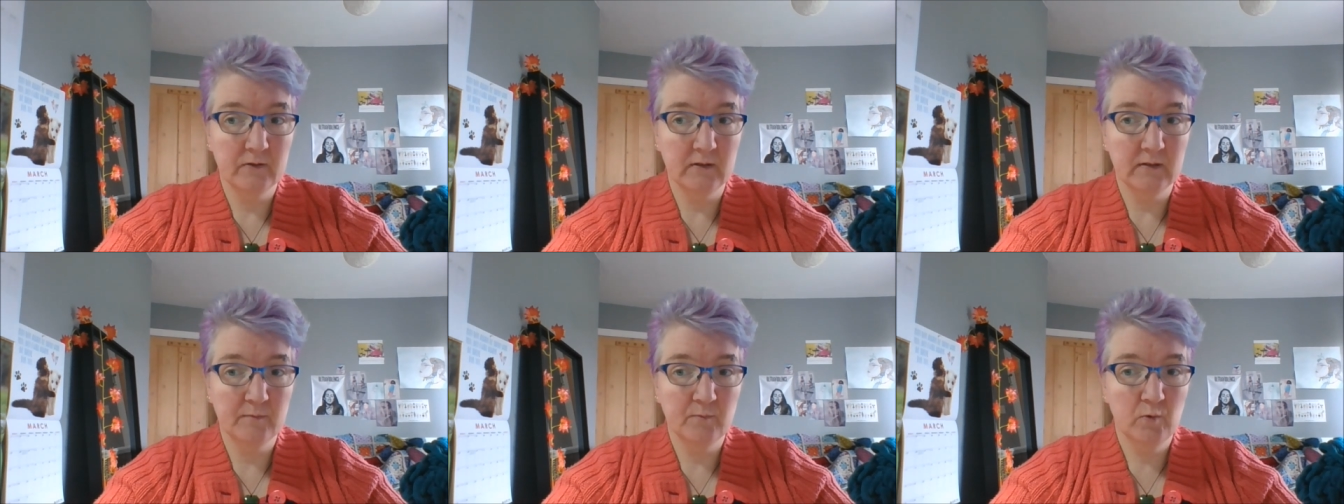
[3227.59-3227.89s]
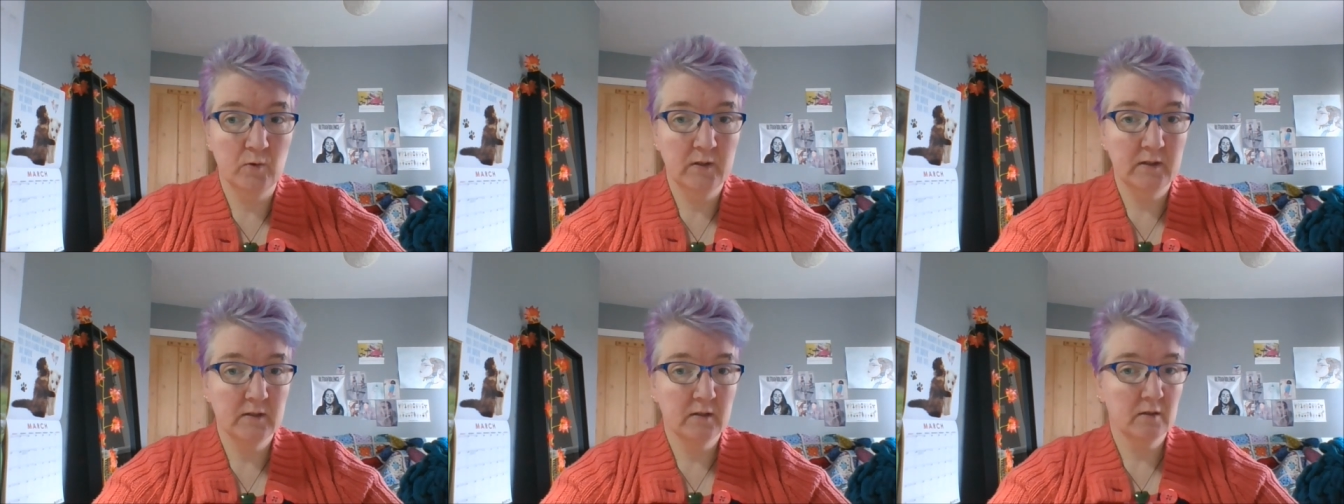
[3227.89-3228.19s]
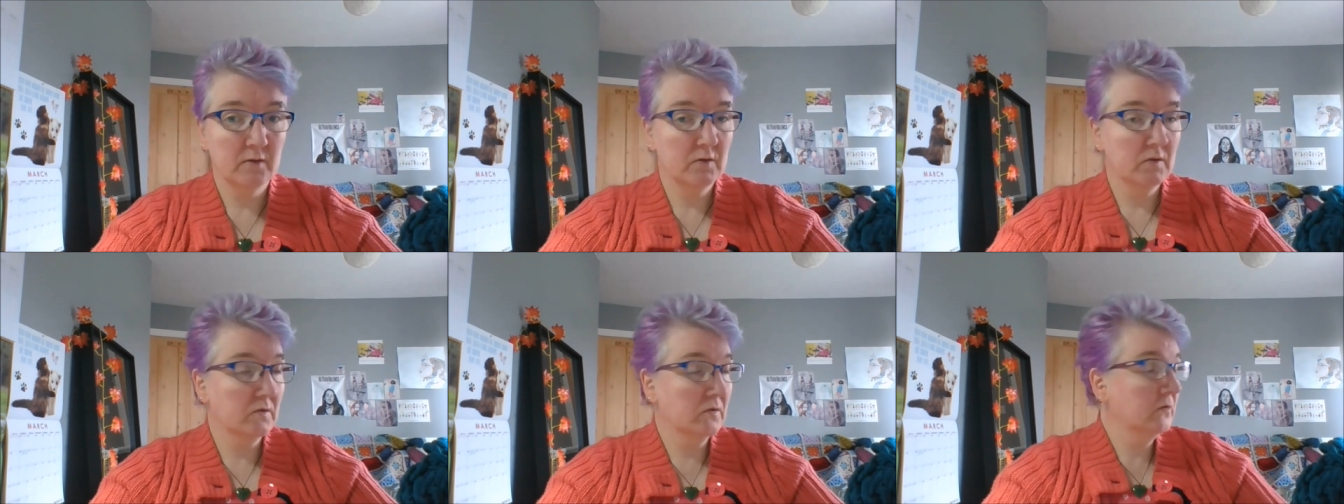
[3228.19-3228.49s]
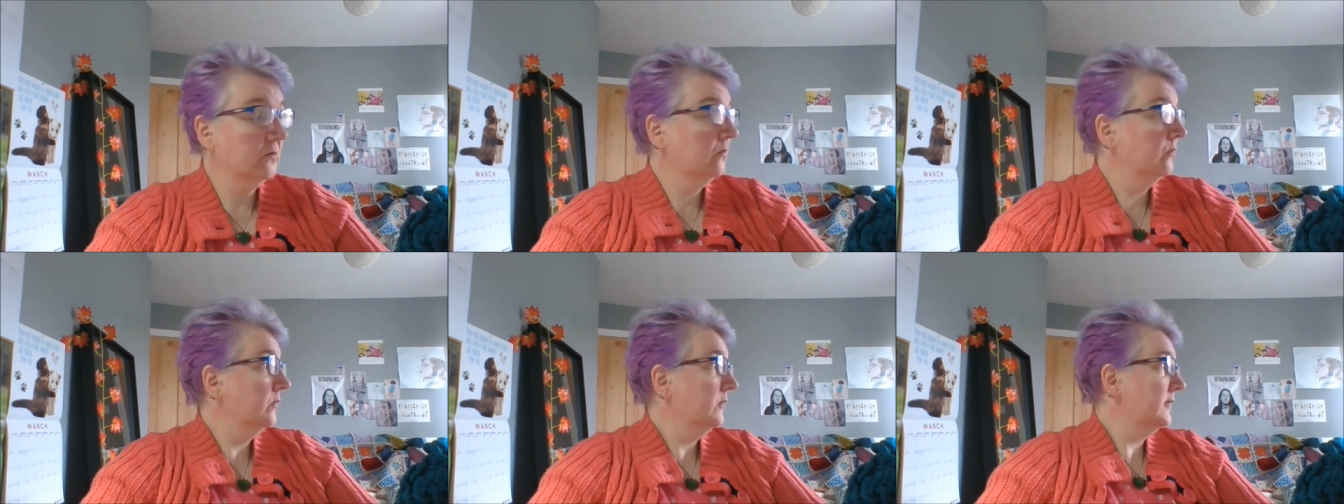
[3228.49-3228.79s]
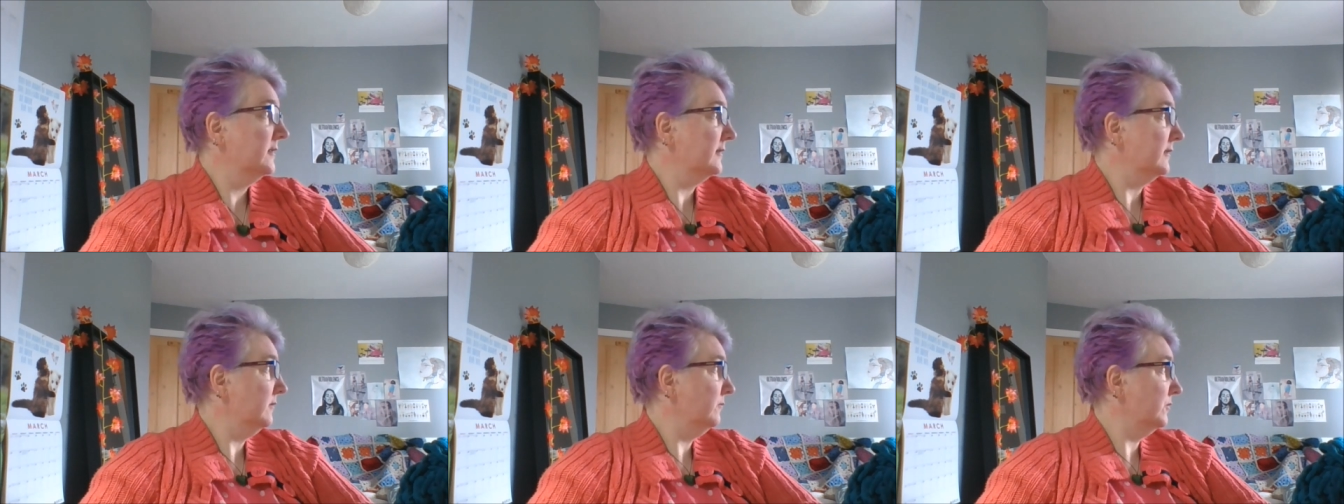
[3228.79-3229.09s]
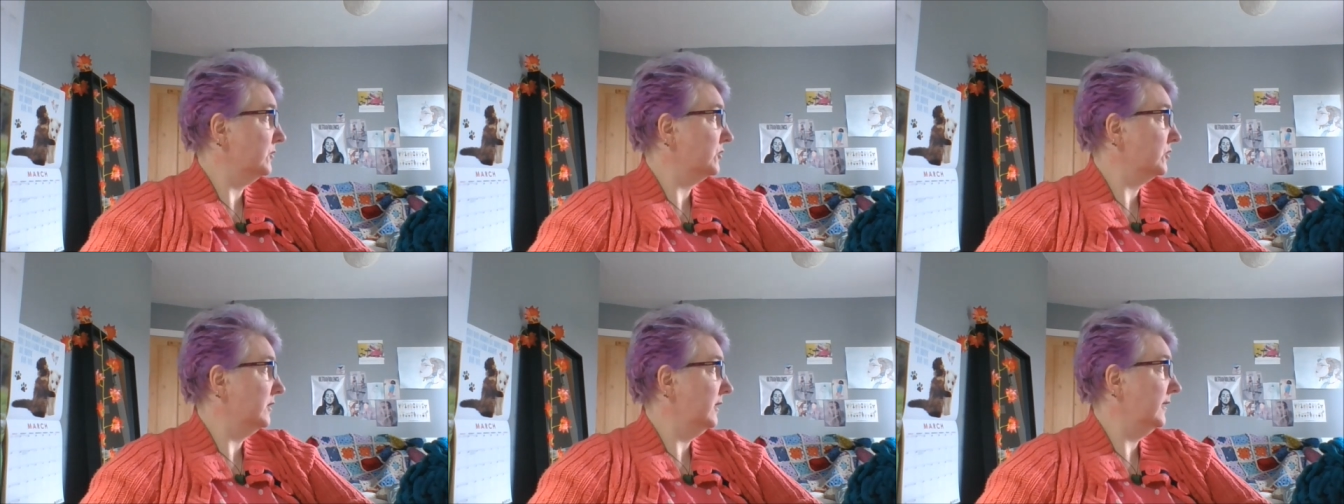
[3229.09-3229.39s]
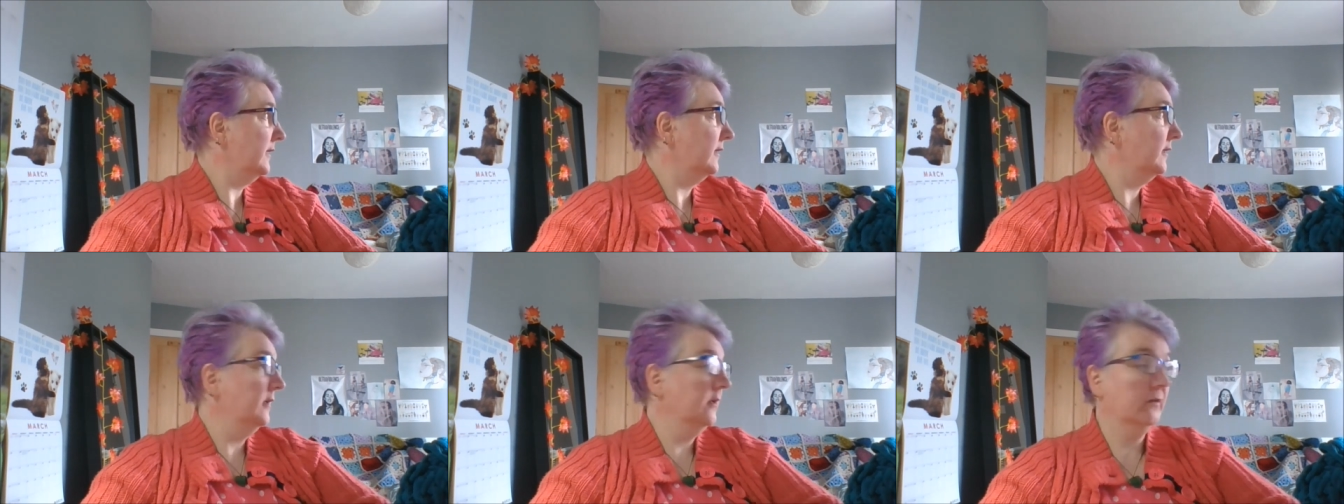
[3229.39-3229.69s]
this morning to go to school, the sun was
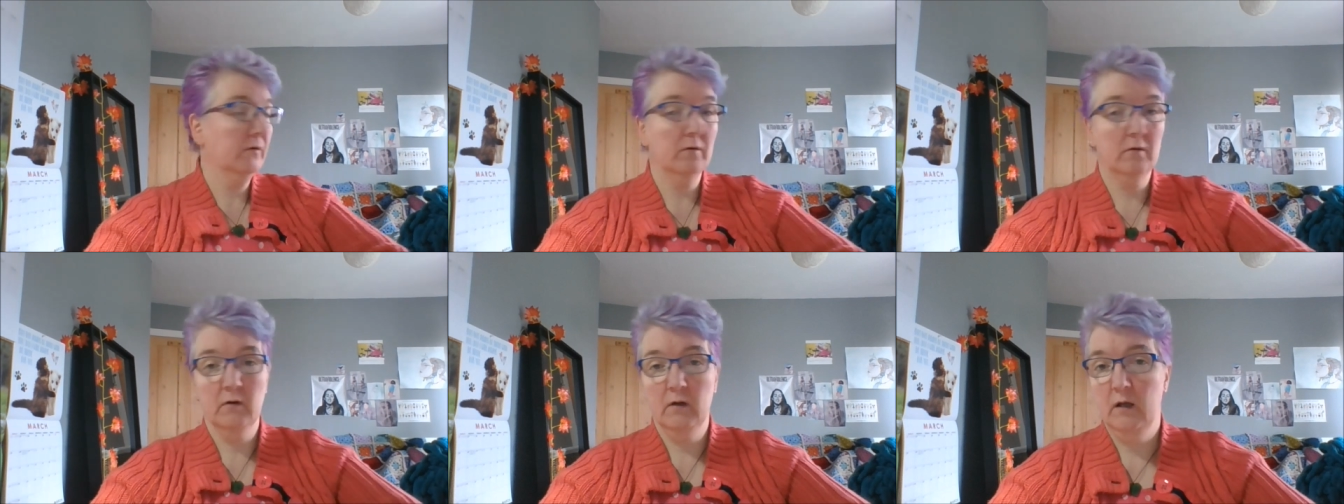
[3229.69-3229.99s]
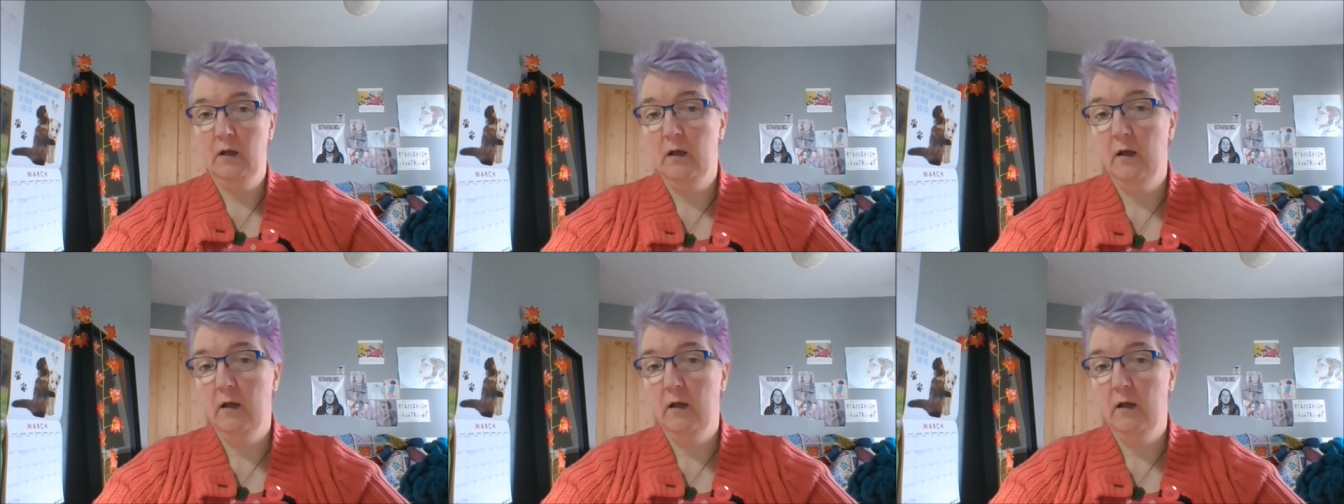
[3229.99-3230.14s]
shining, and I thought,